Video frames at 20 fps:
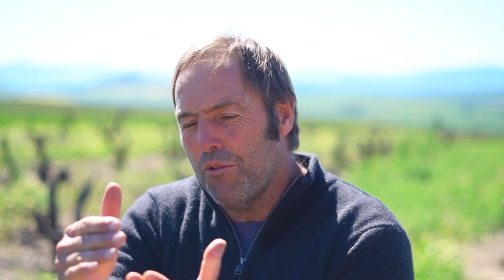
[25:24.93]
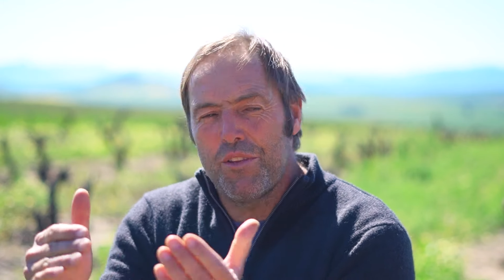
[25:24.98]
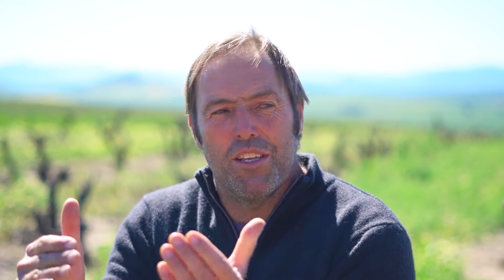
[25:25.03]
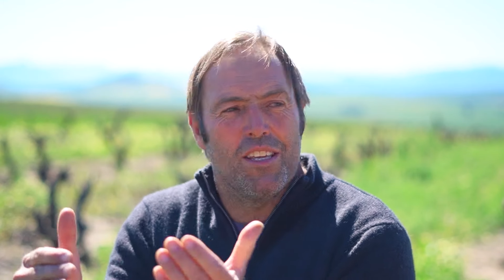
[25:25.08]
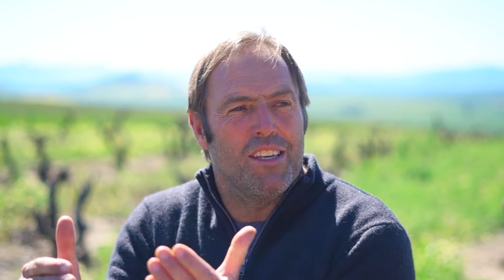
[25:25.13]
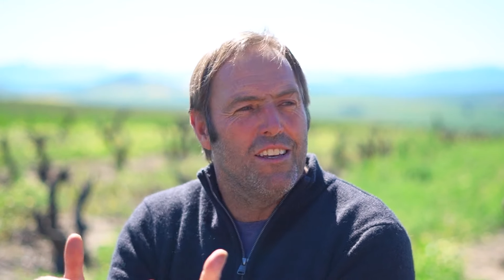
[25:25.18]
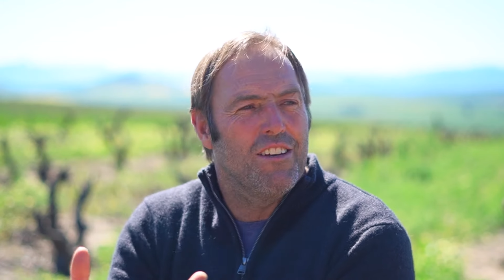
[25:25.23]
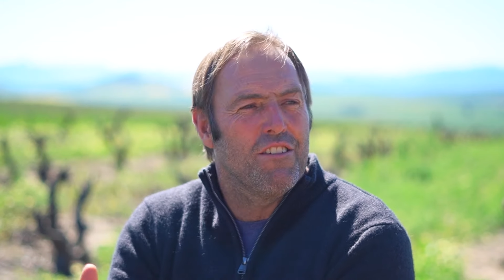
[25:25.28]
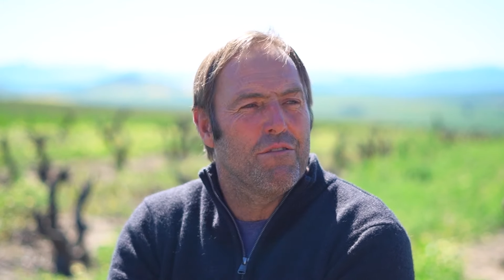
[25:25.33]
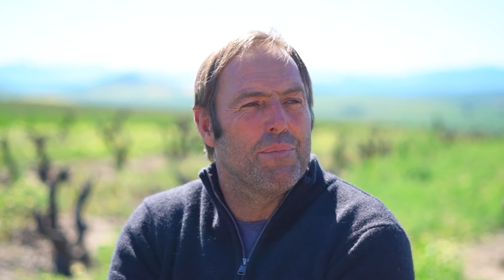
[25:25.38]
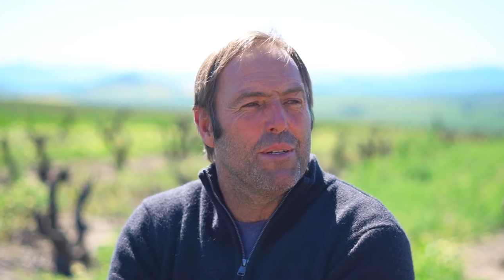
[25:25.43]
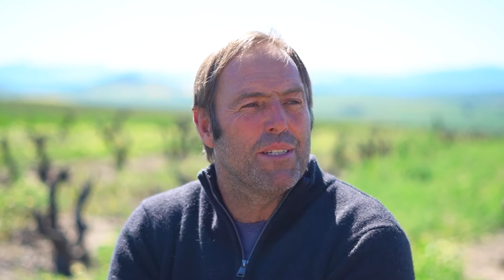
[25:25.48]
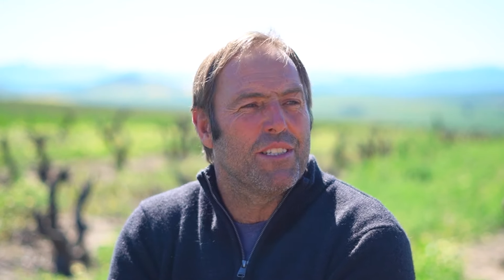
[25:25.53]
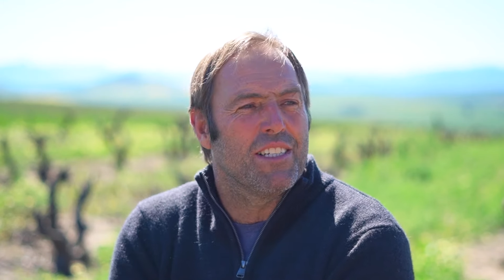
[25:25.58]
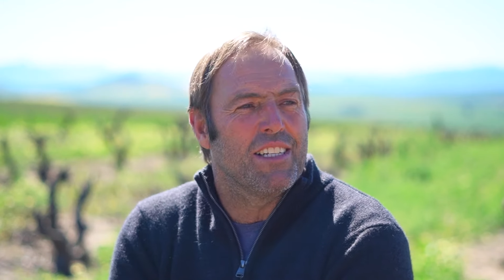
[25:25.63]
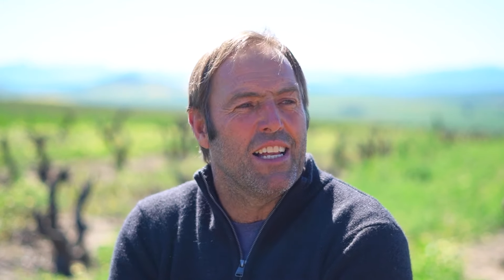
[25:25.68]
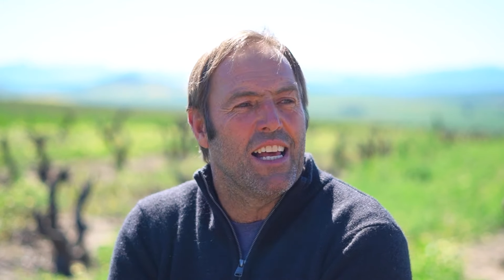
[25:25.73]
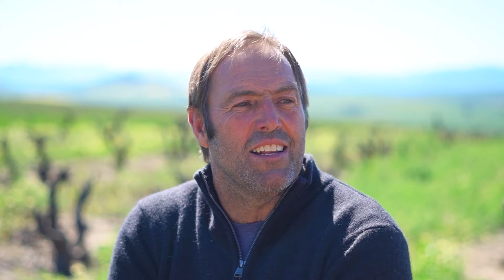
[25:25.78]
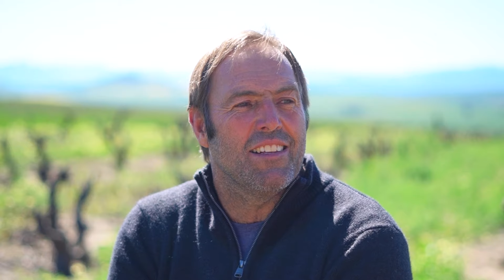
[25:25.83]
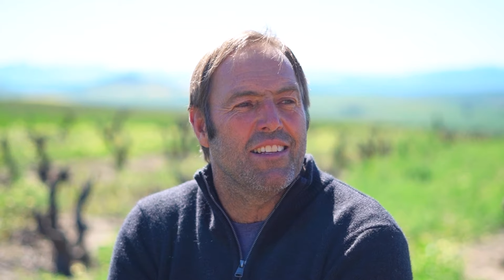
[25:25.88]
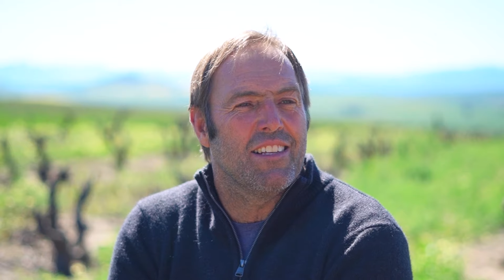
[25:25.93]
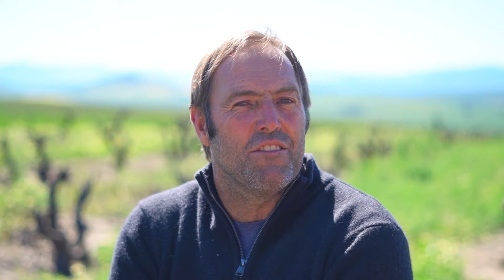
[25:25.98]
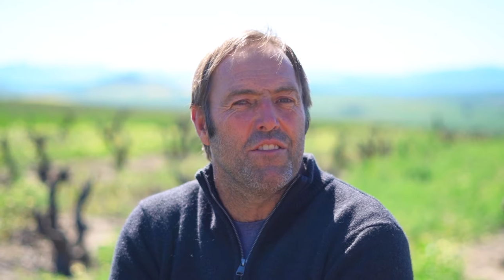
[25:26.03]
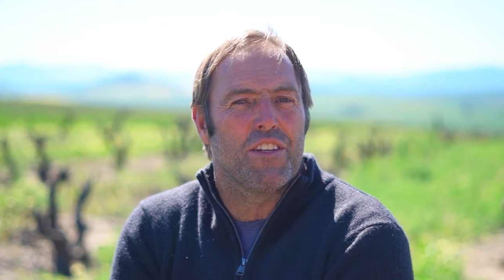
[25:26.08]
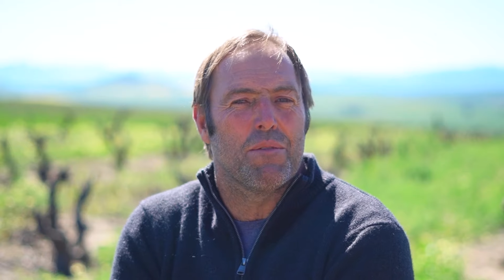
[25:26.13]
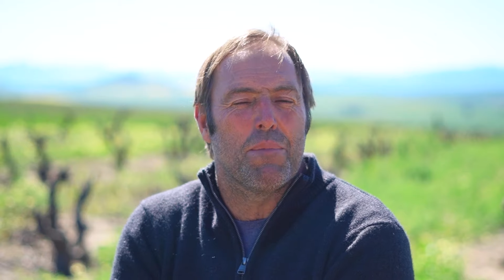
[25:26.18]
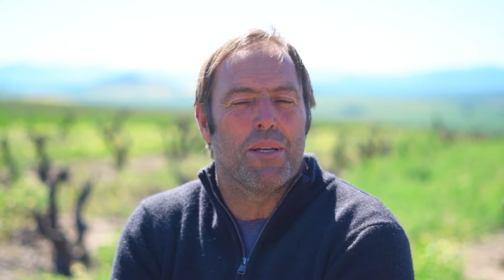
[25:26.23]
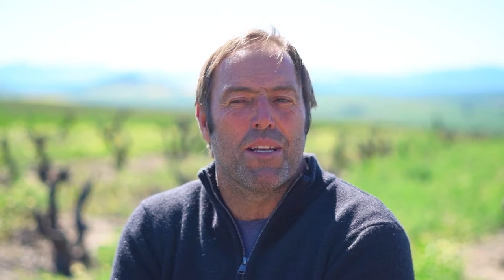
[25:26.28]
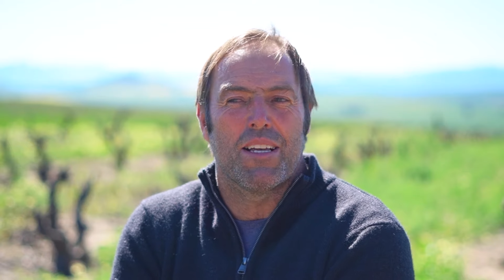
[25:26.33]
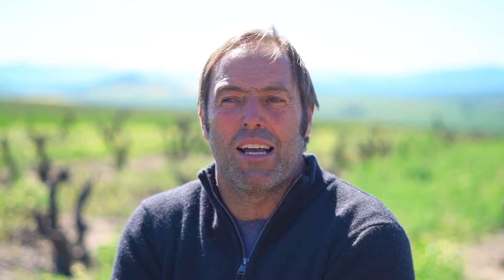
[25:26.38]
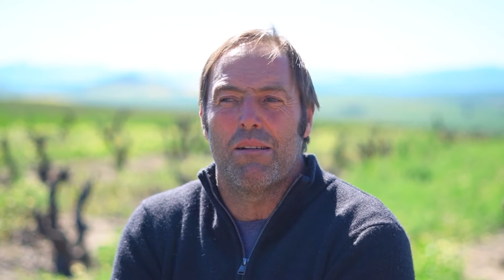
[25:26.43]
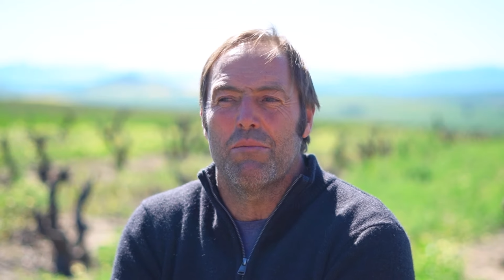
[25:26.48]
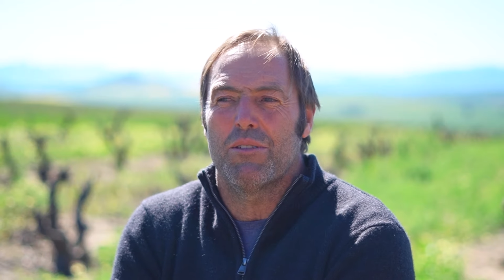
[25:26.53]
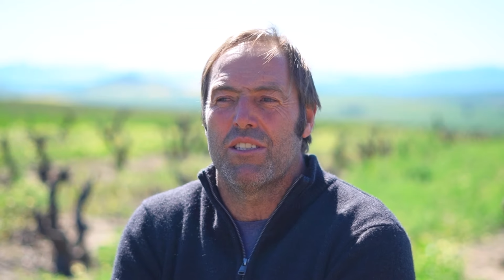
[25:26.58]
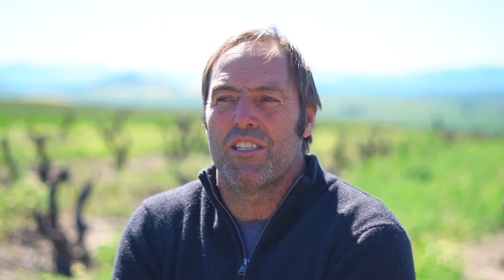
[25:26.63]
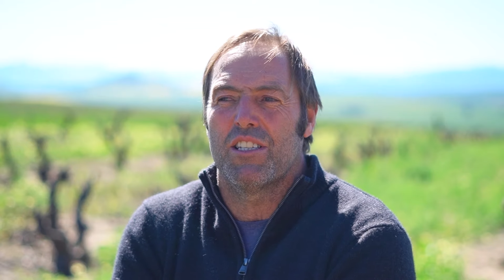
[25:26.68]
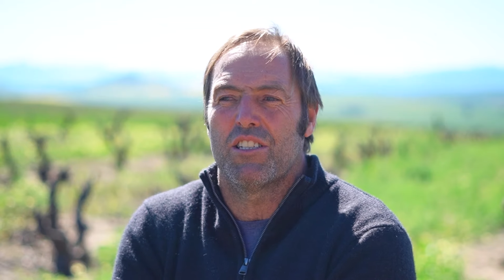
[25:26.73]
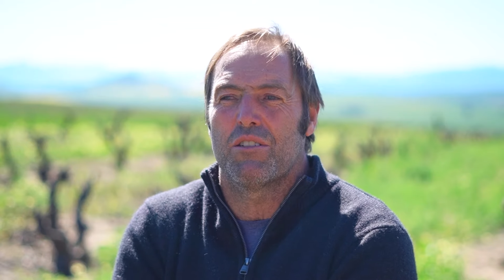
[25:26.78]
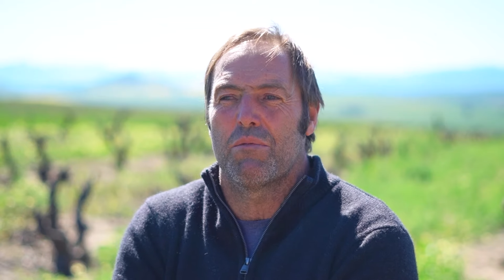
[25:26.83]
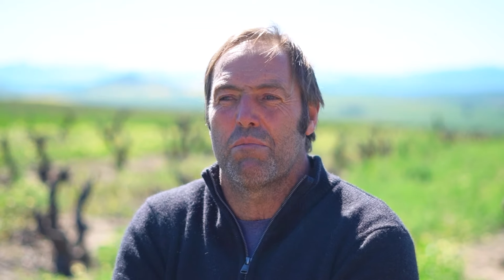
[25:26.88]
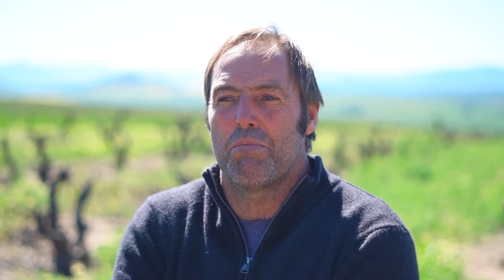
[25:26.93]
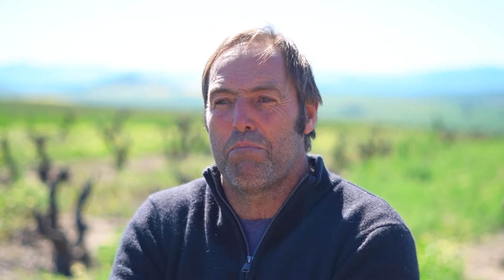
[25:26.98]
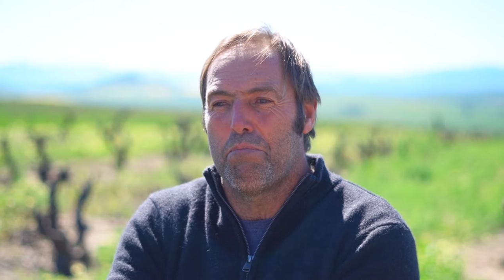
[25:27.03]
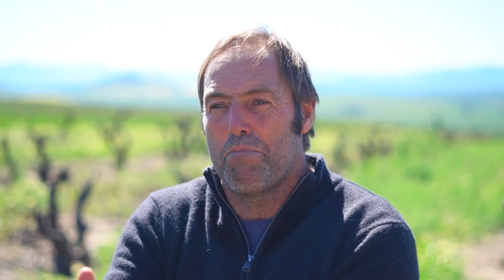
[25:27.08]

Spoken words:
the ear of personality, if it becomes this